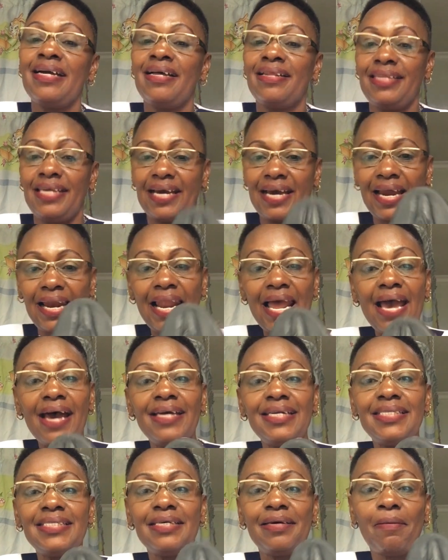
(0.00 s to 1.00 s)
The
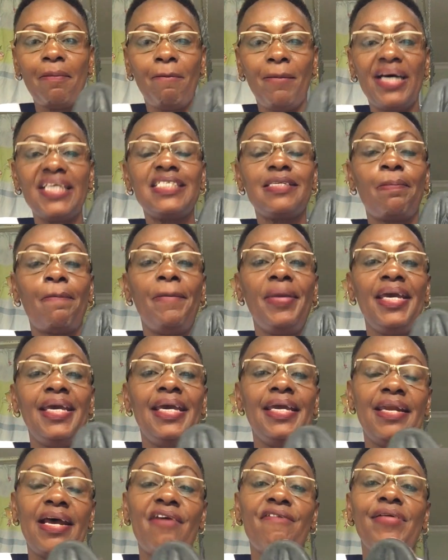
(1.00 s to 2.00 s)
client must be
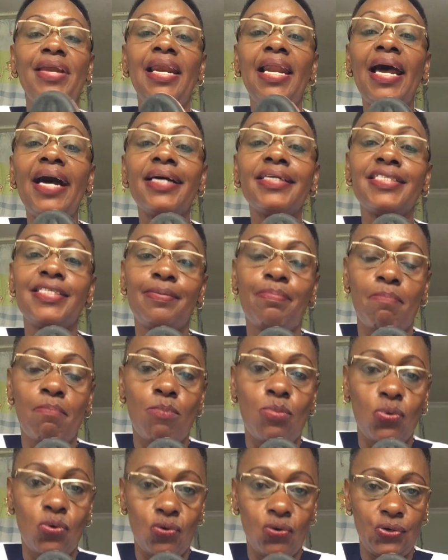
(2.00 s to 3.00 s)
in a relaxed
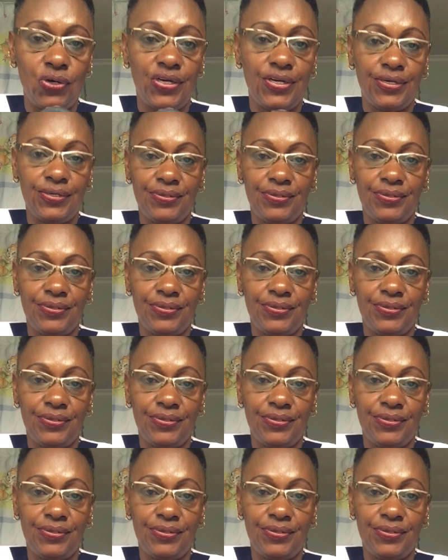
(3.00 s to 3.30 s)
mode